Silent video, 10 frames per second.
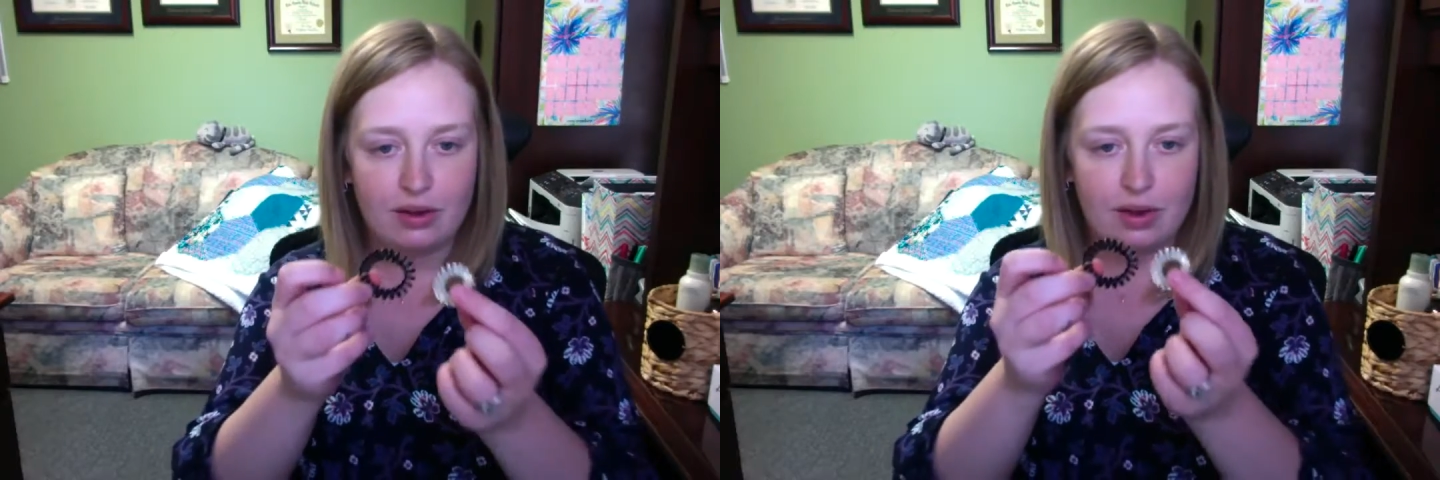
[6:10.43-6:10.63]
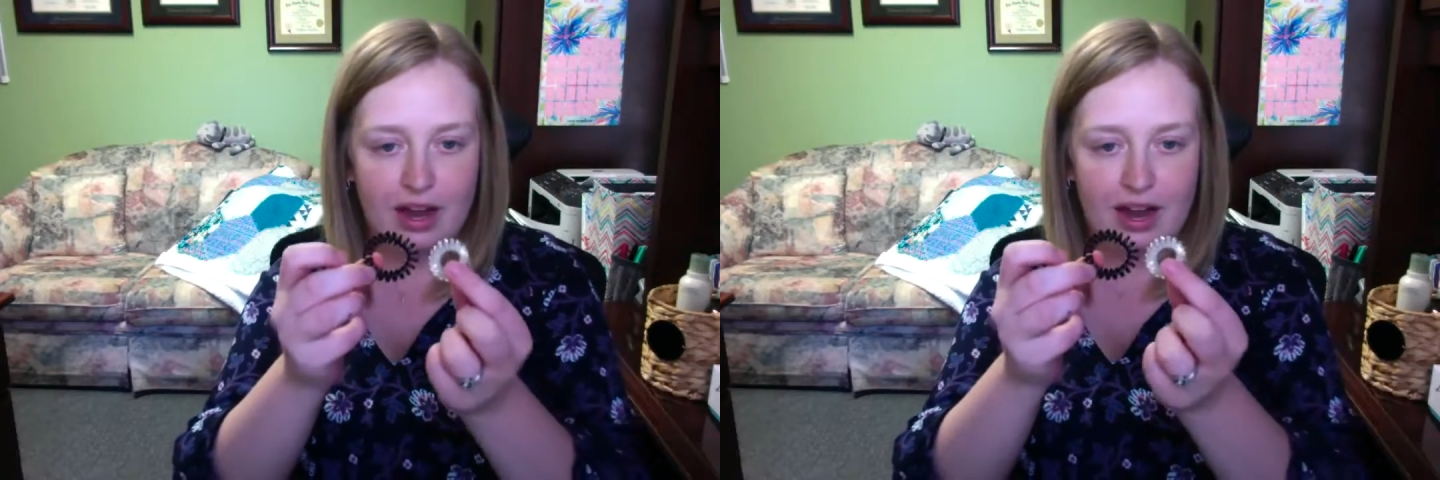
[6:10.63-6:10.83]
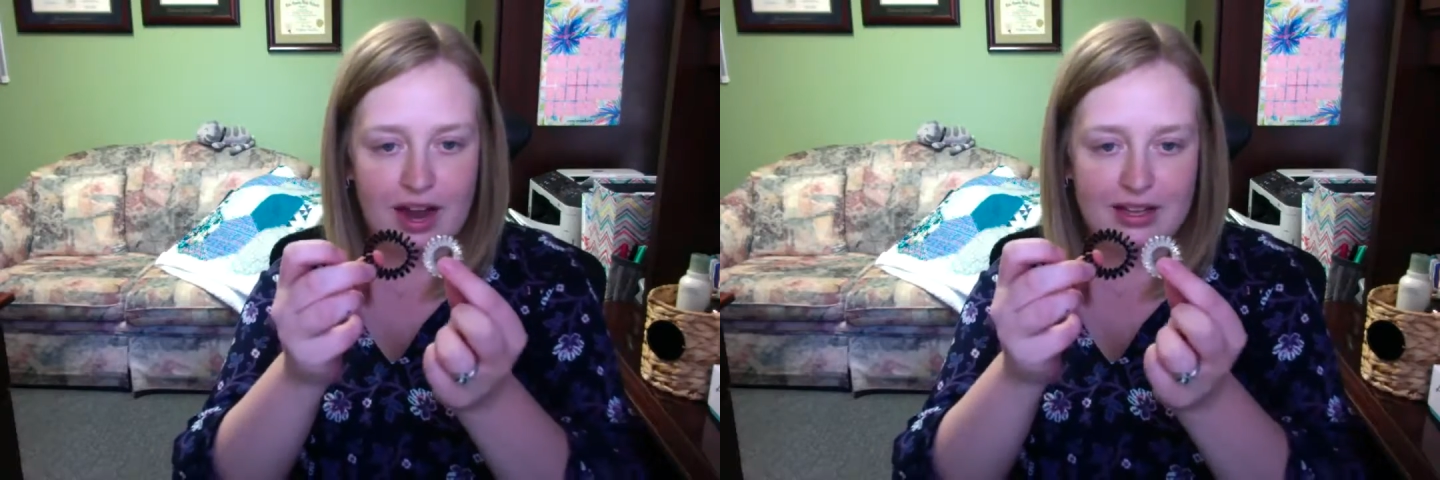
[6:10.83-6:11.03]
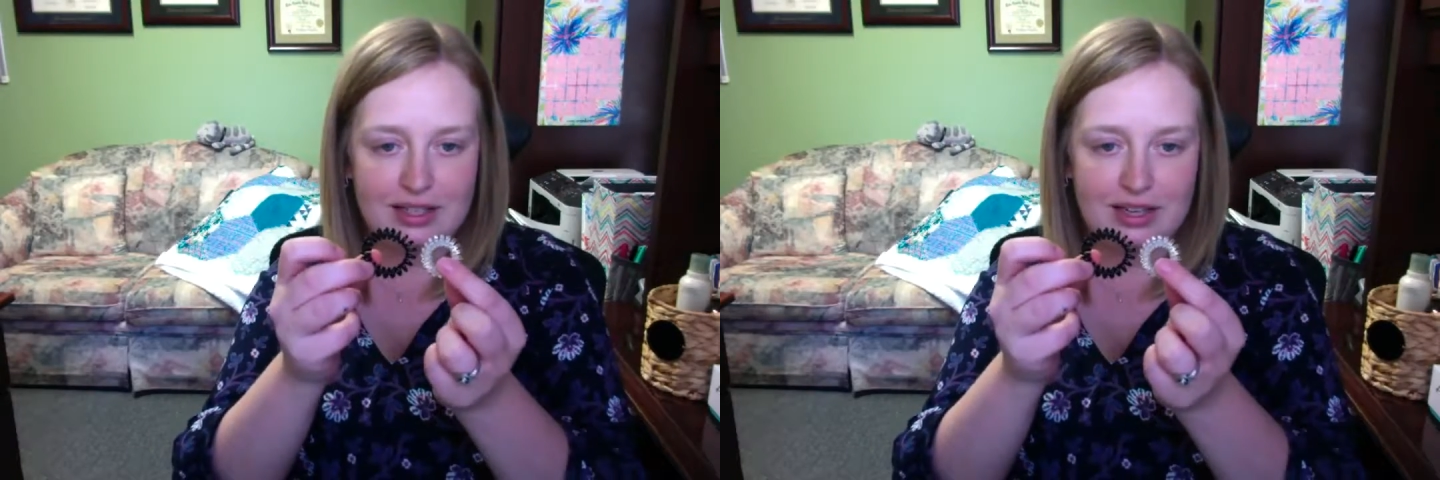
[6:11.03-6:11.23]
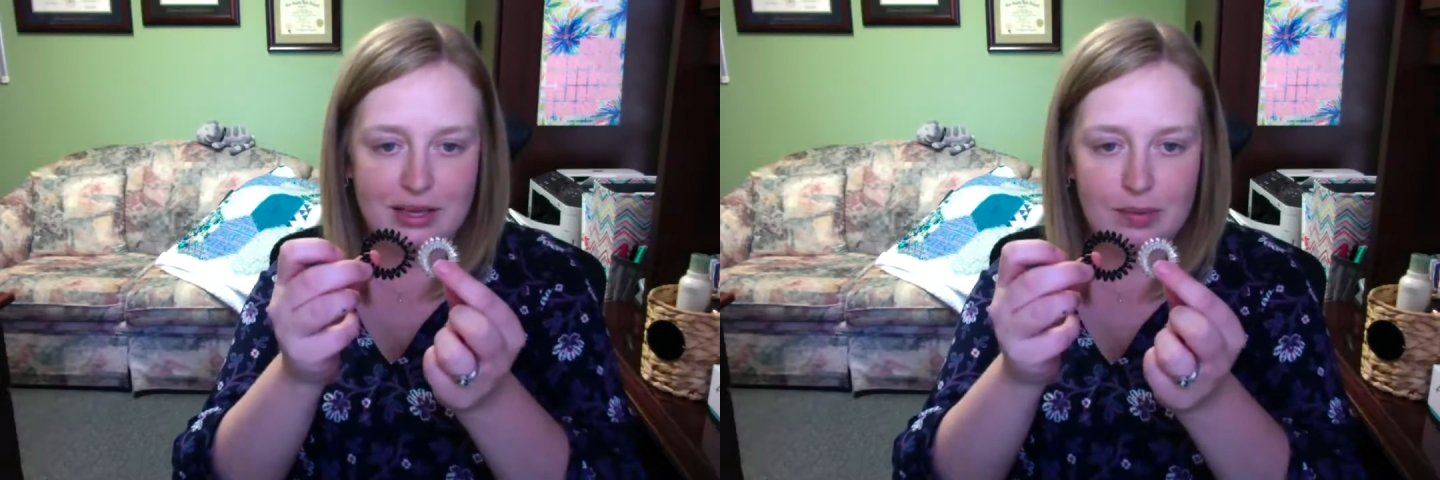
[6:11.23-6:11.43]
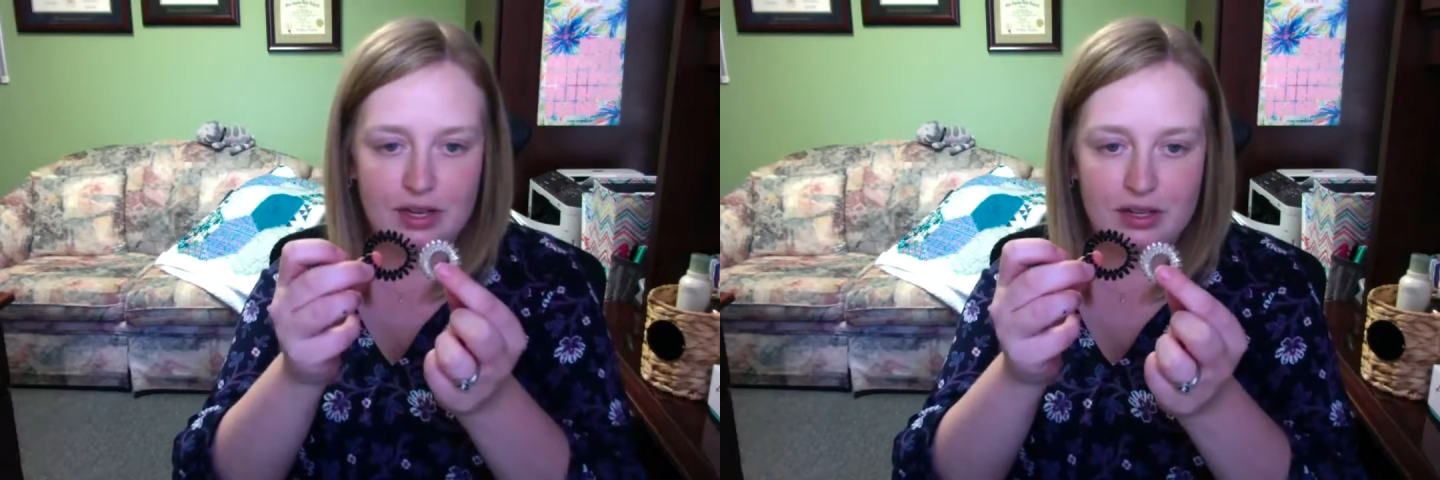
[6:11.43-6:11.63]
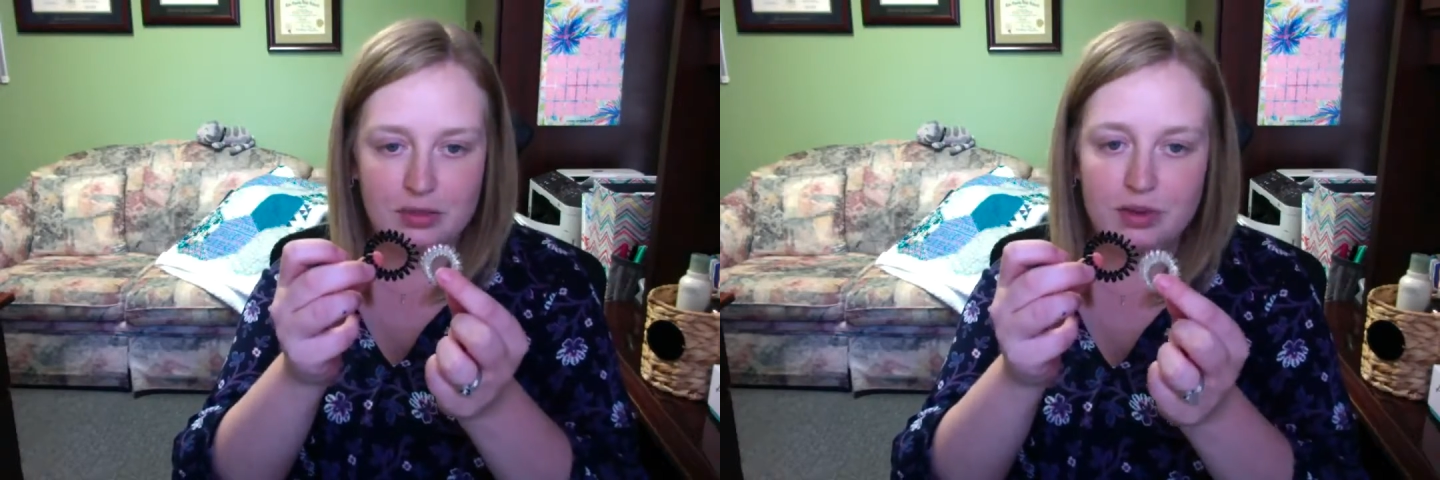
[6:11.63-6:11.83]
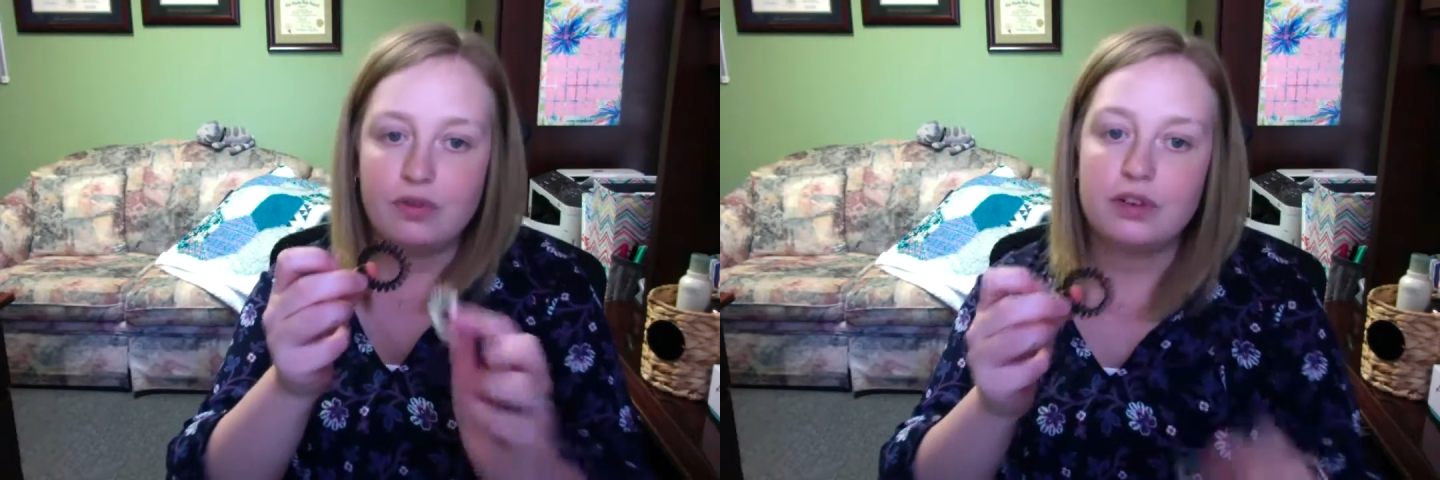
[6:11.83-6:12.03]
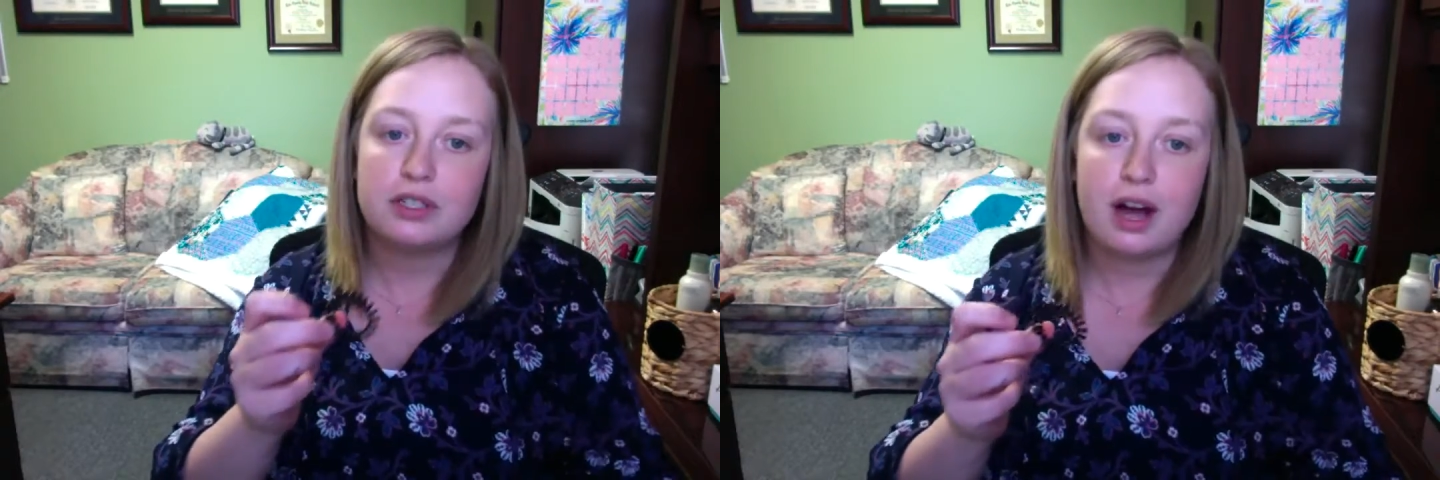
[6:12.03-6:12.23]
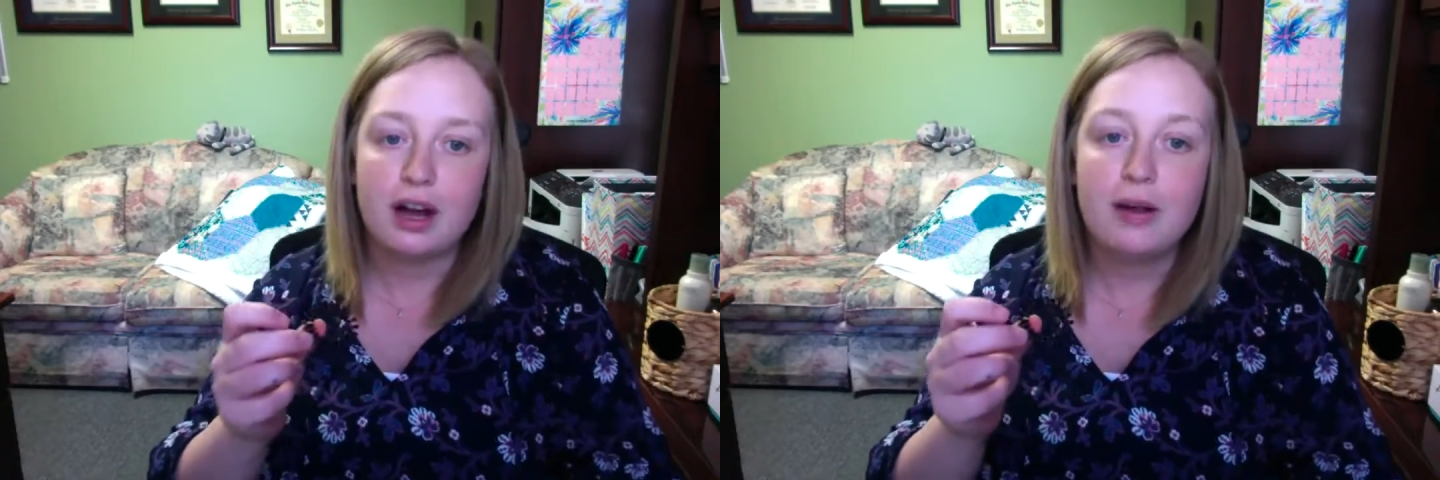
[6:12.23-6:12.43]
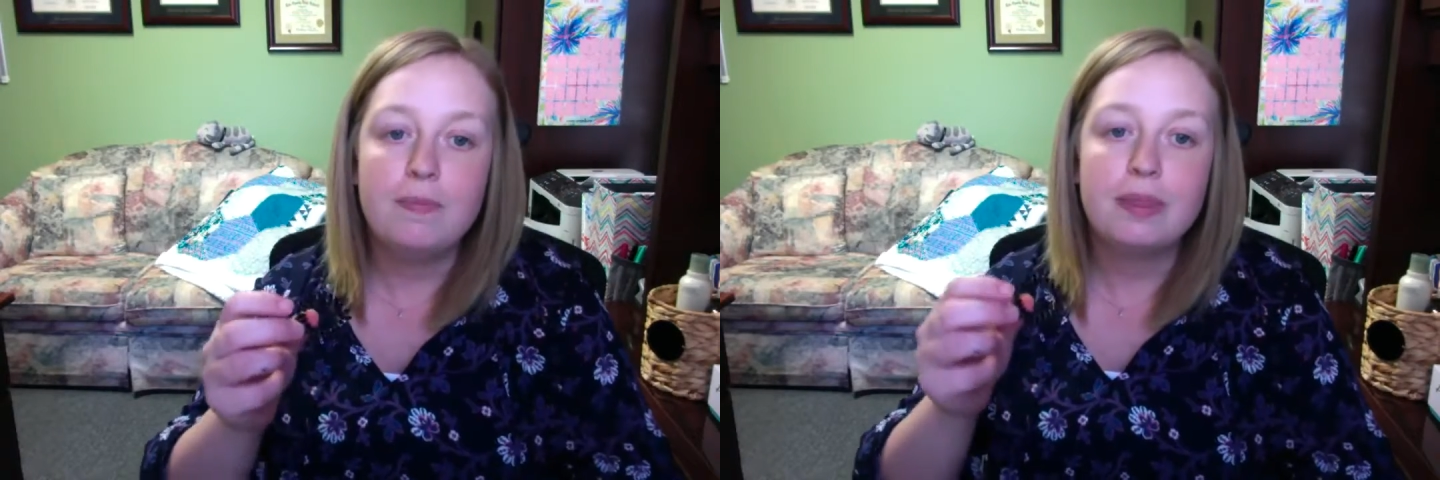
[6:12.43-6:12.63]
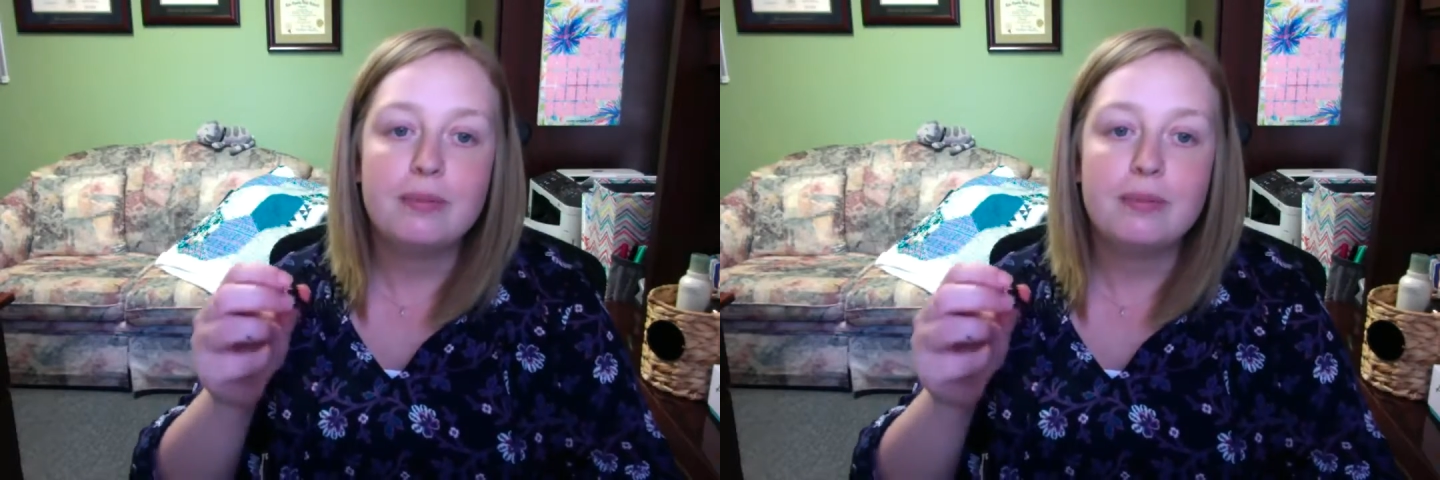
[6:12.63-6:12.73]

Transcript: quite as itty bitty as when you first got it,